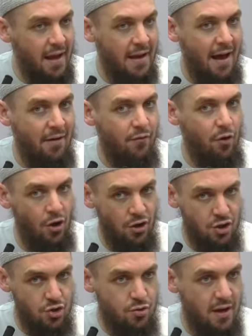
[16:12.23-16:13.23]
and have gone
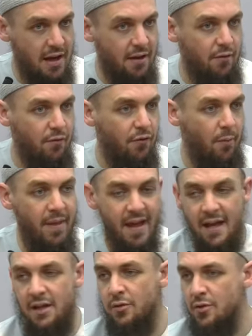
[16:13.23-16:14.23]
astray from their
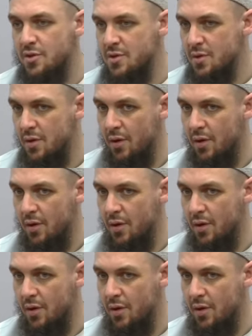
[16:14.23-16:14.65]
ignorance.